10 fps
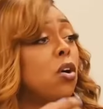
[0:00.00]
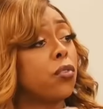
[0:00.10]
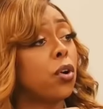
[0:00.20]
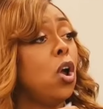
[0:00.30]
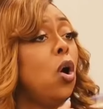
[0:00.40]

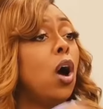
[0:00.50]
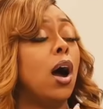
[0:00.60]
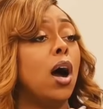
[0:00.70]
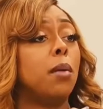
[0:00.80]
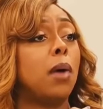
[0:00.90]
Folks
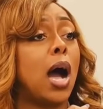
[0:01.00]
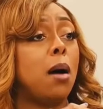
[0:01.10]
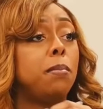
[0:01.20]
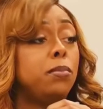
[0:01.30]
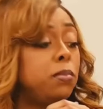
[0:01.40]
already hate
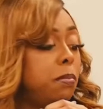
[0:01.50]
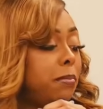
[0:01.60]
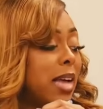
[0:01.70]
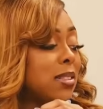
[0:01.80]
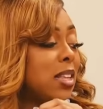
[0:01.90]
MIT,
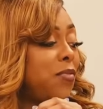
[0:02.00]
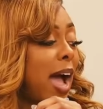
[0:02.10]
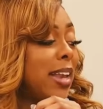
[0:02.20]
won't change